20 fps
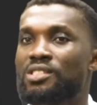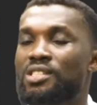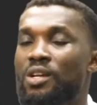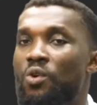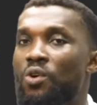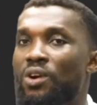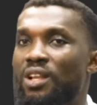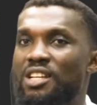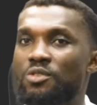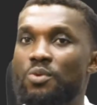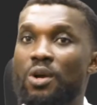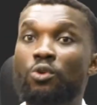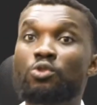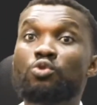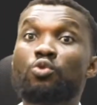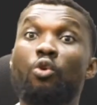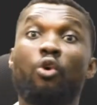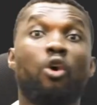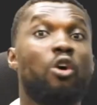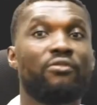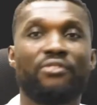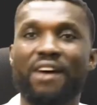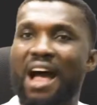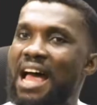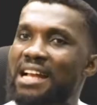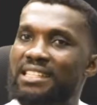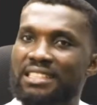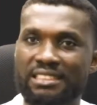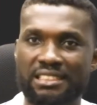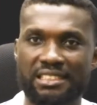Now, the second class, we're going to
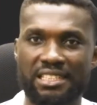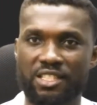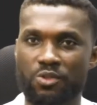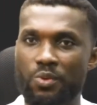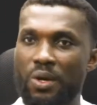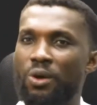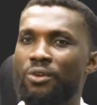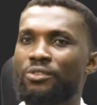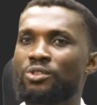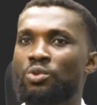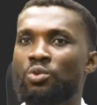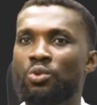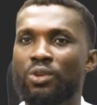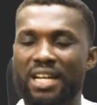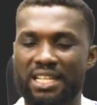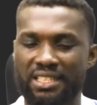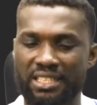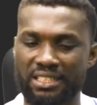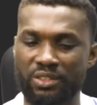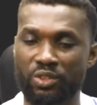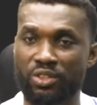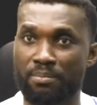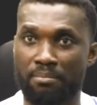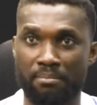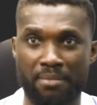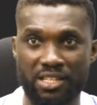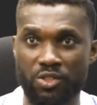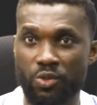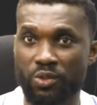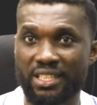cover the rest. We're going to look at the
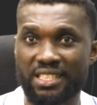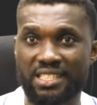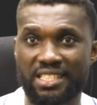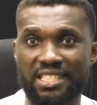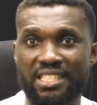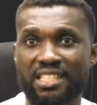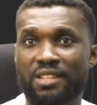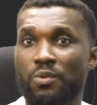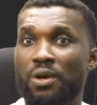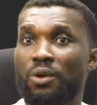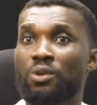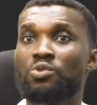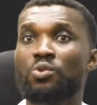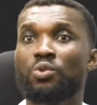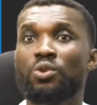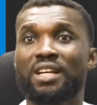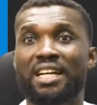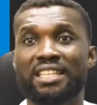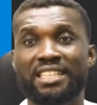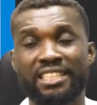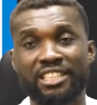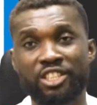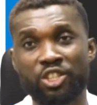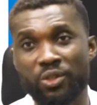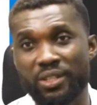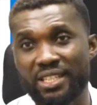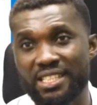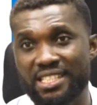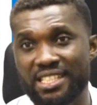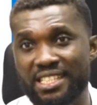Mesolithic, we're going to look at the
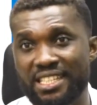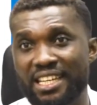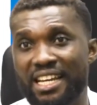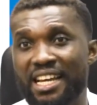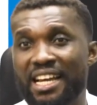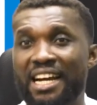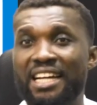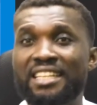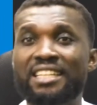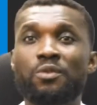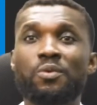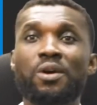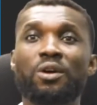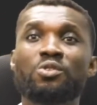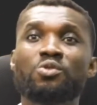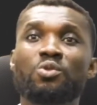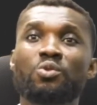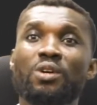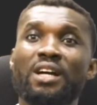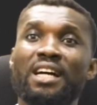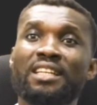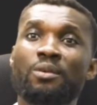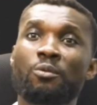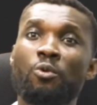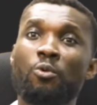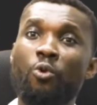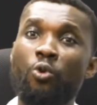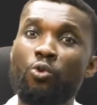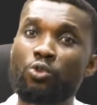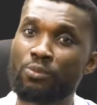Neolithic, and then we're going to look at
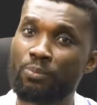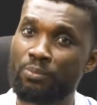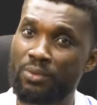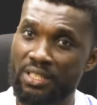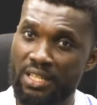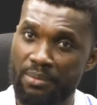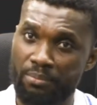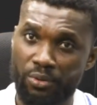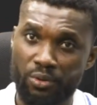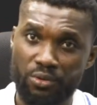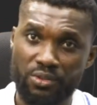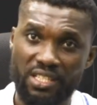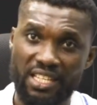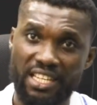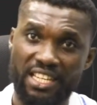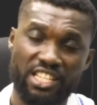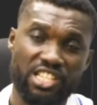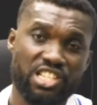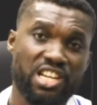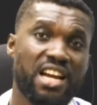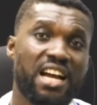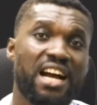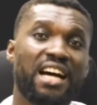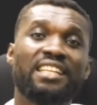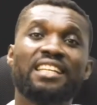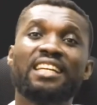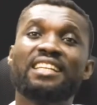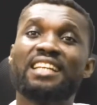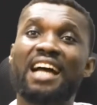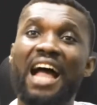the Bronze Age,
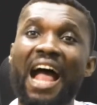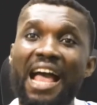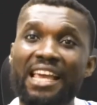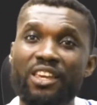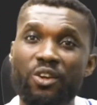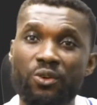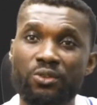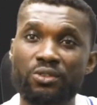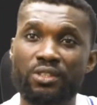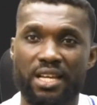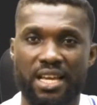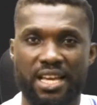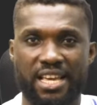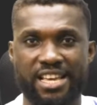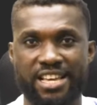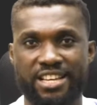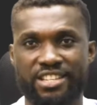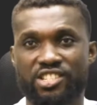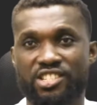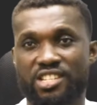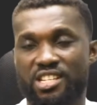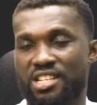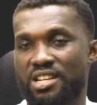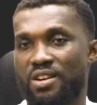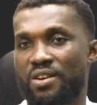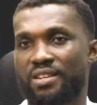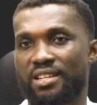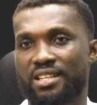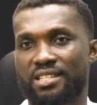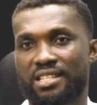and then the Iron Age
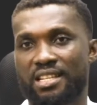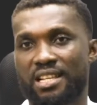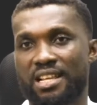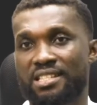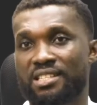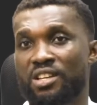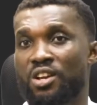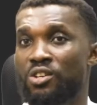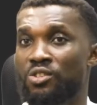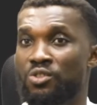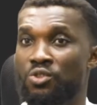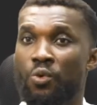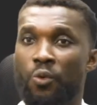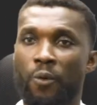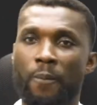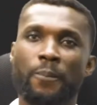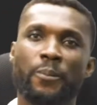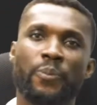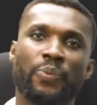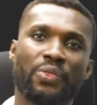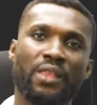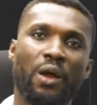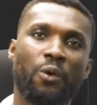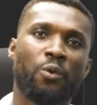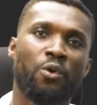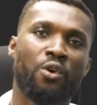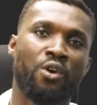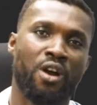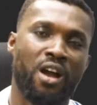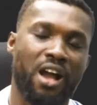in our next class. So
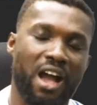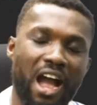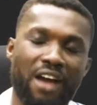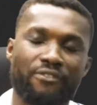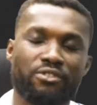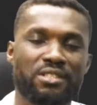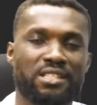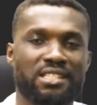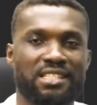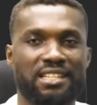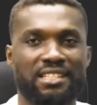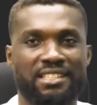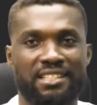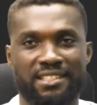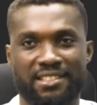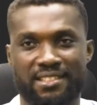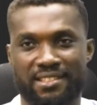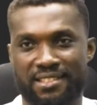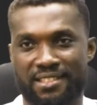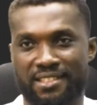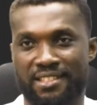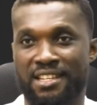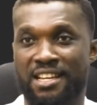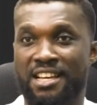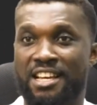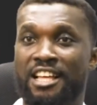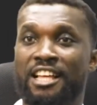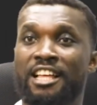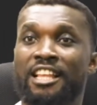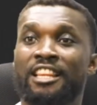now, having said
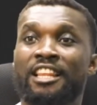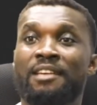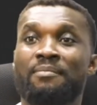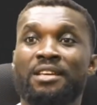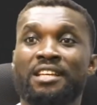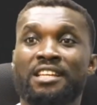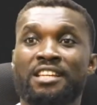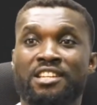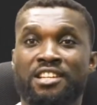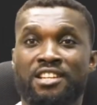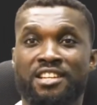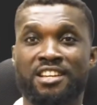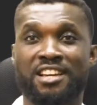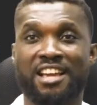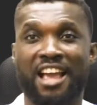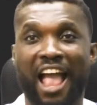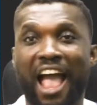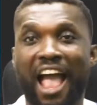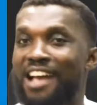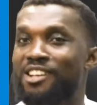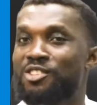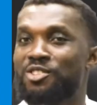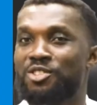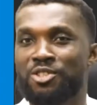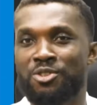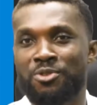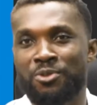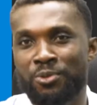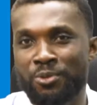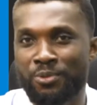this, let me
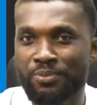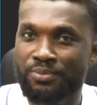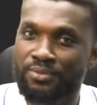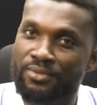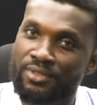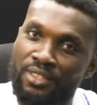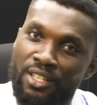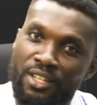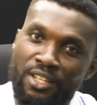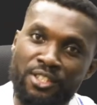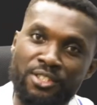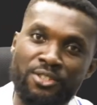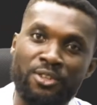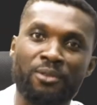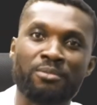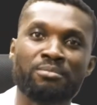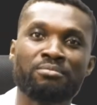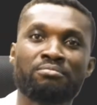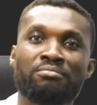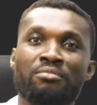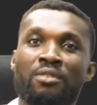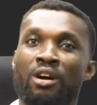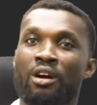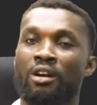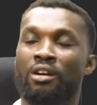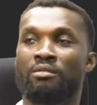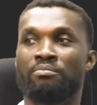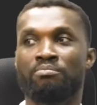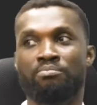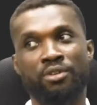ask you some
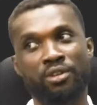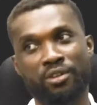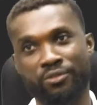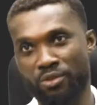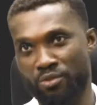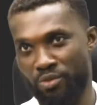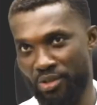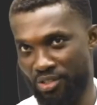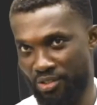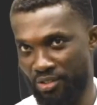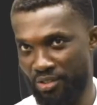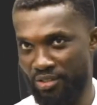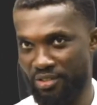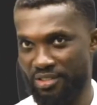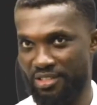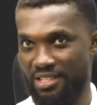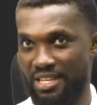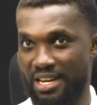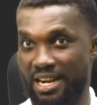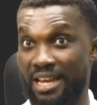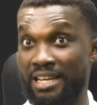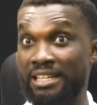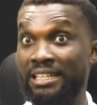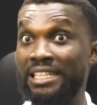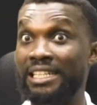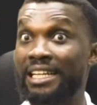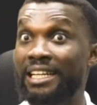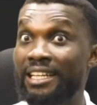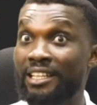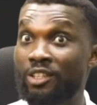beautiful questions that I
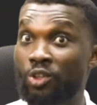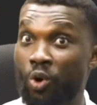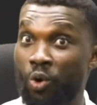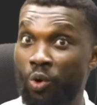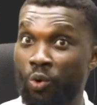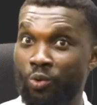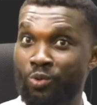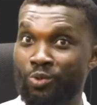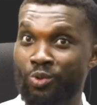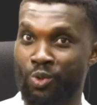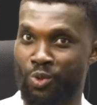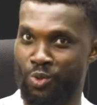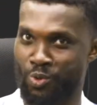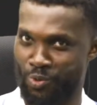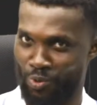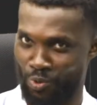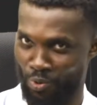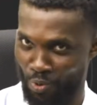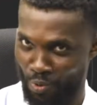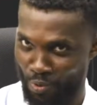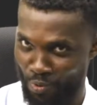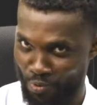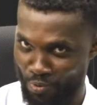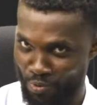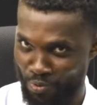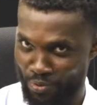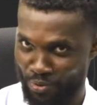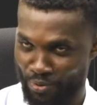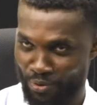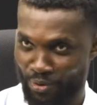really know you should
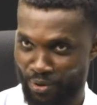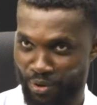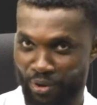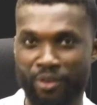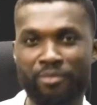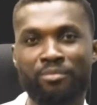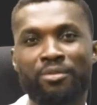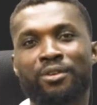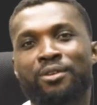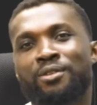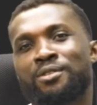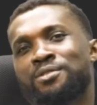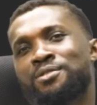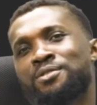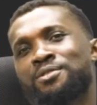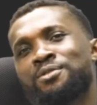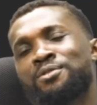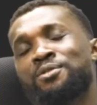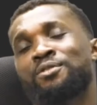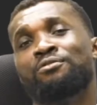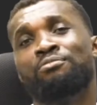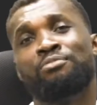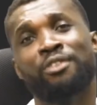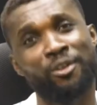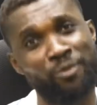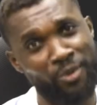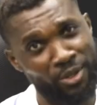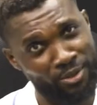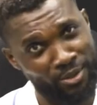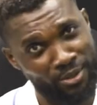know, because you've
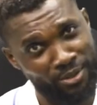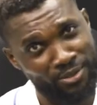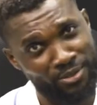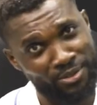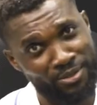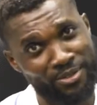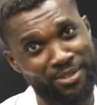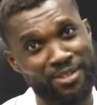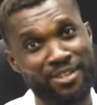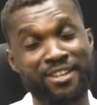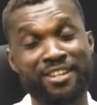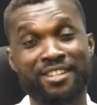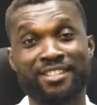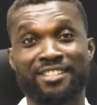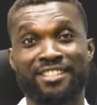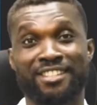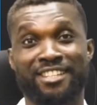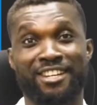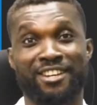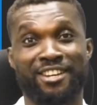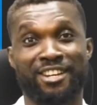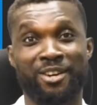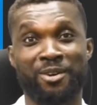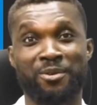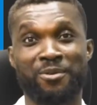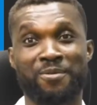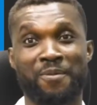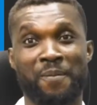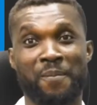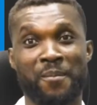been with us,
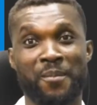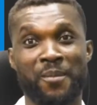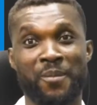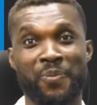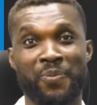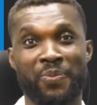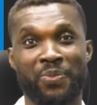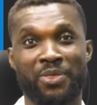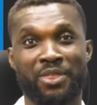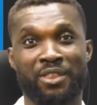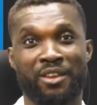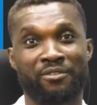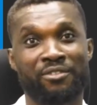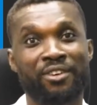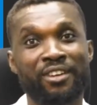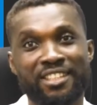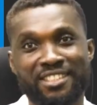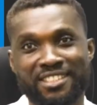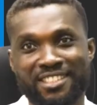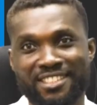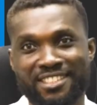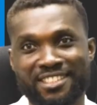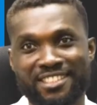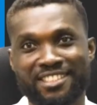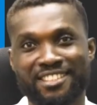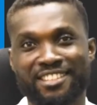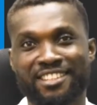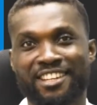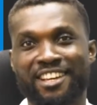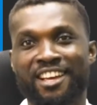you know, for
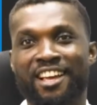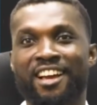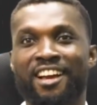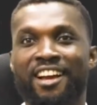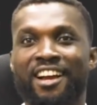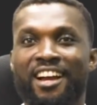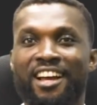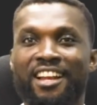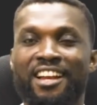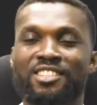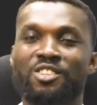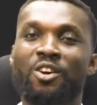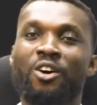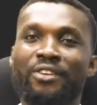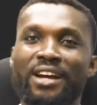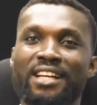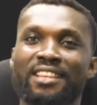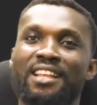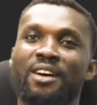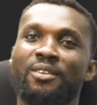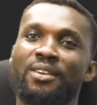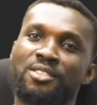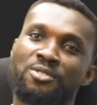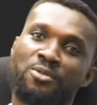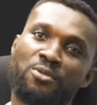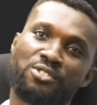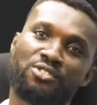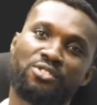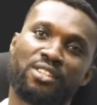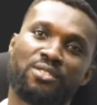this class. All right, now
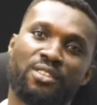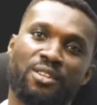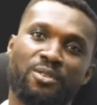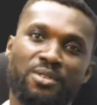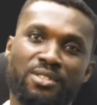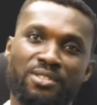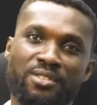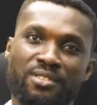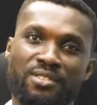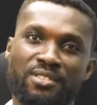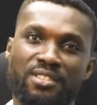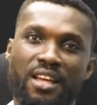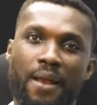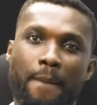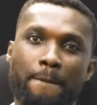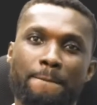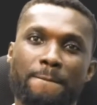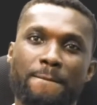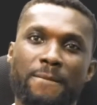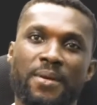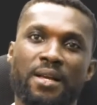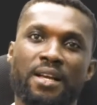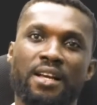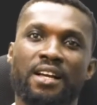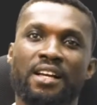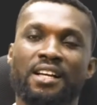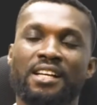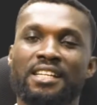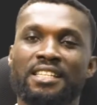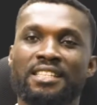let's go straight to the questions.
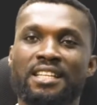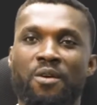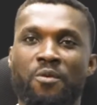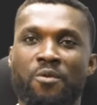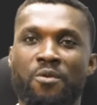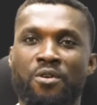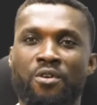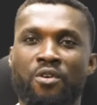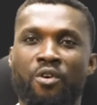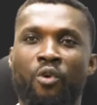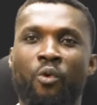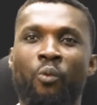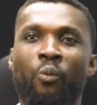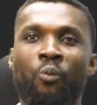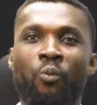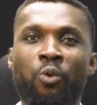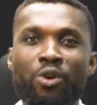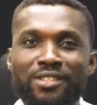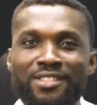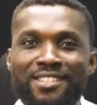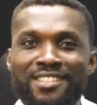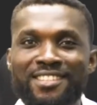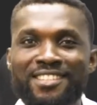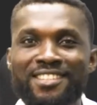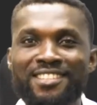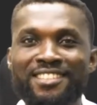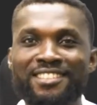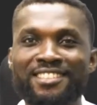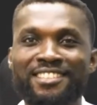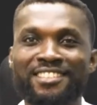Now, what